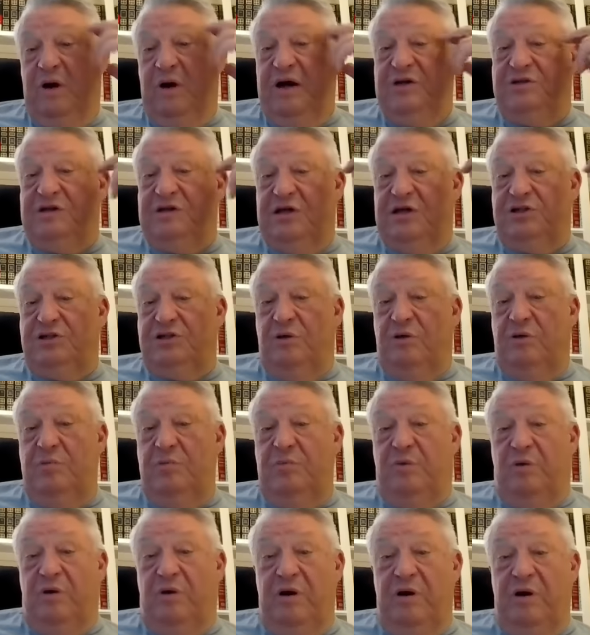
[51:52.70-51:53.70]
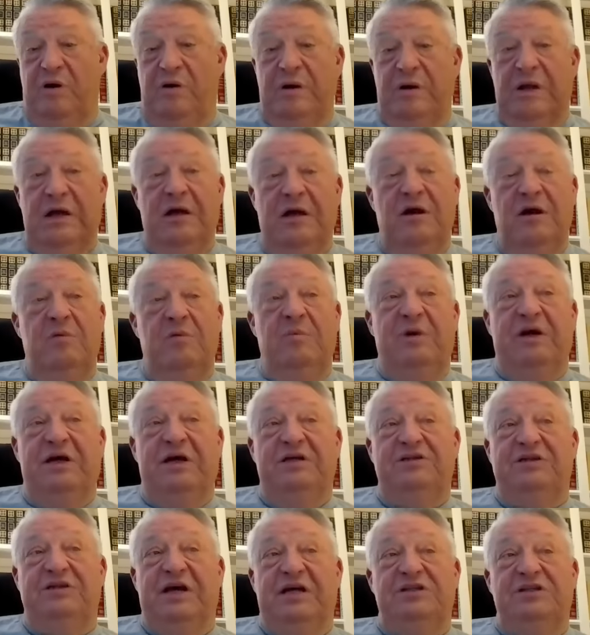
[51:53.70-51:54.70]
Why is that so important?
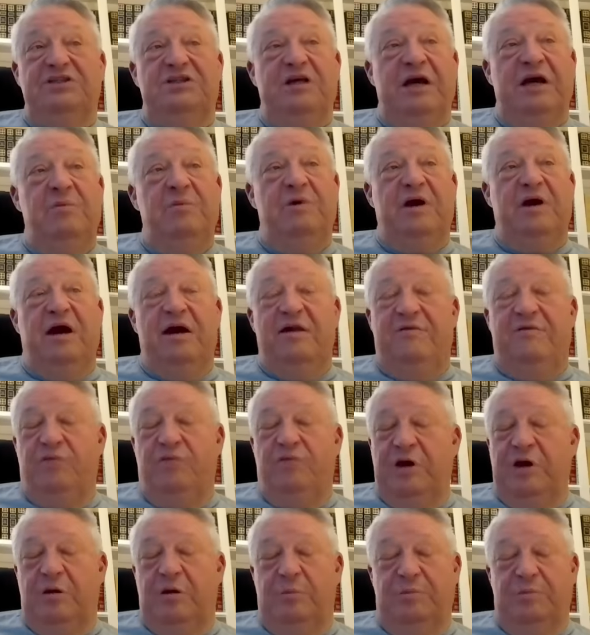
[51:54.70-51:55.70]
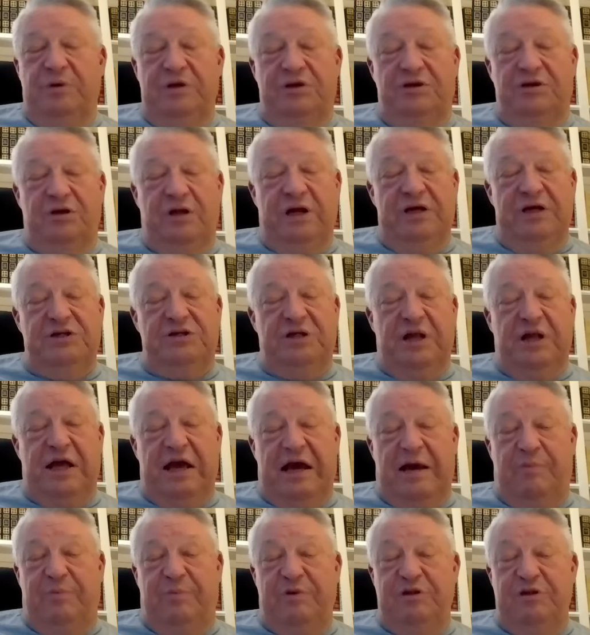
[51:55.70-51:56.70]
Because that same kind of recapitulation
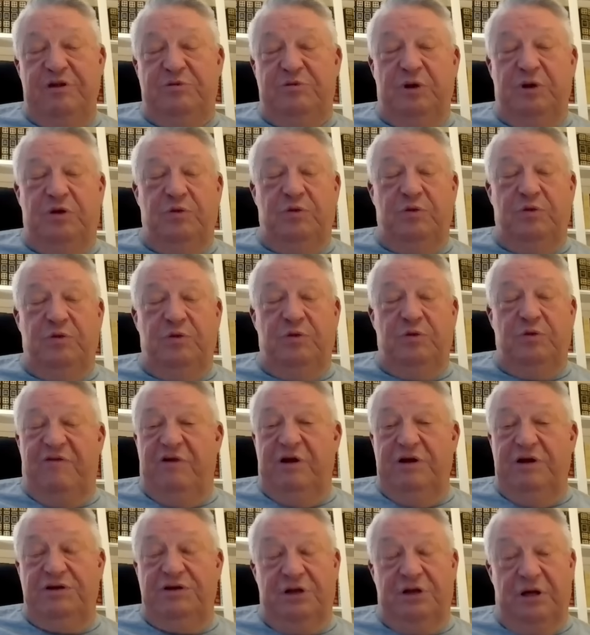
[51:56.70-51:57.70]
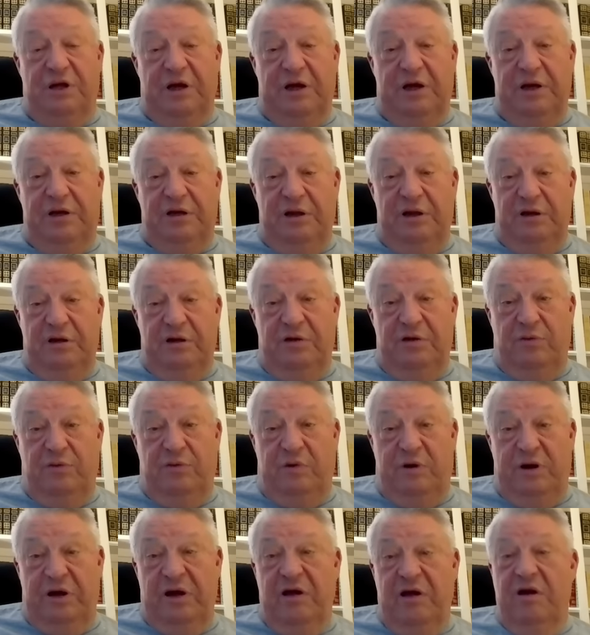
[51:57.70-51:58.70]
happens between Revelation 19 and
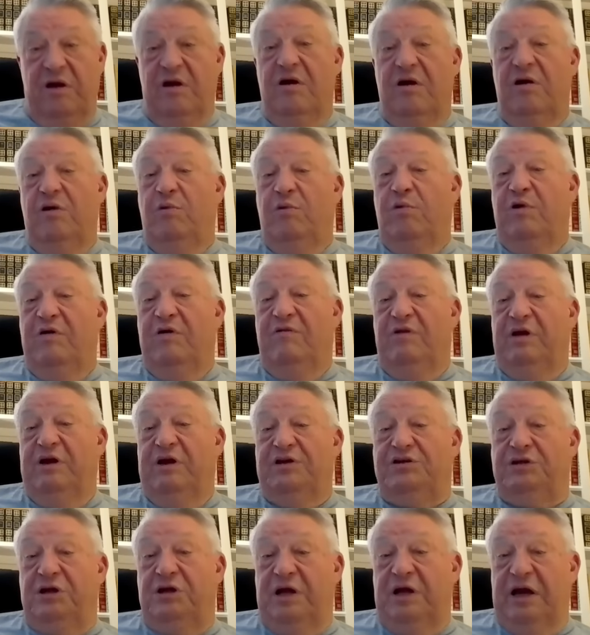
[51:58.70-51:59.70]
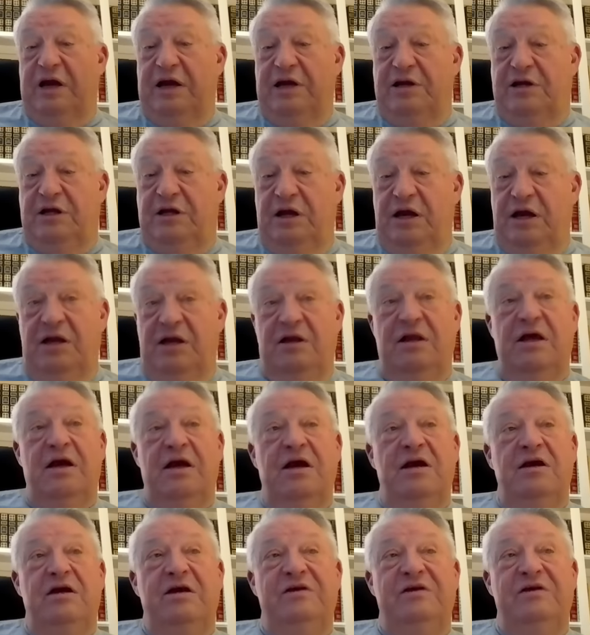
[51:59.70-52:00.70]
20. Revelation 19
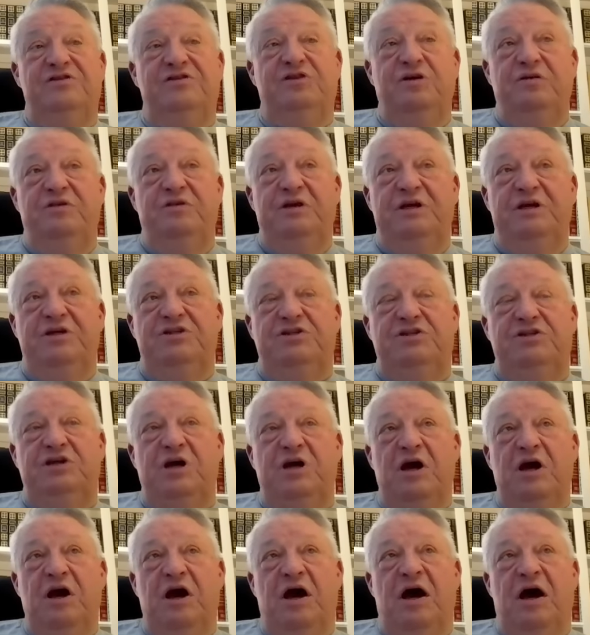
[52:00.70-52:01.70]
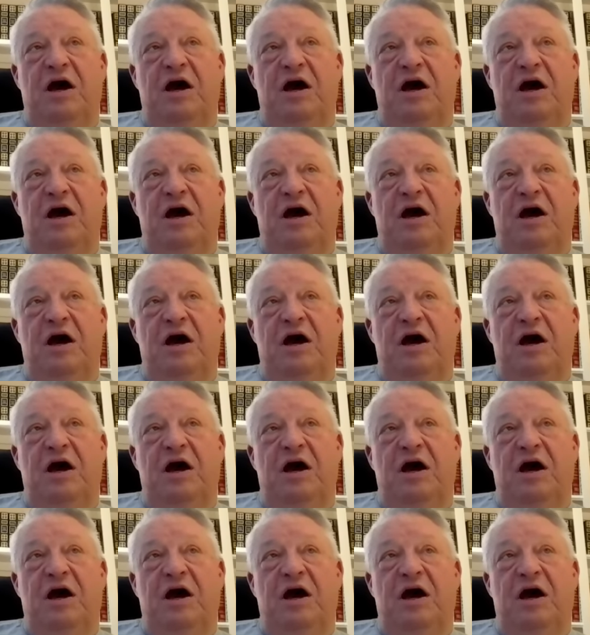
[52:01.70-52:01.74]
gives you this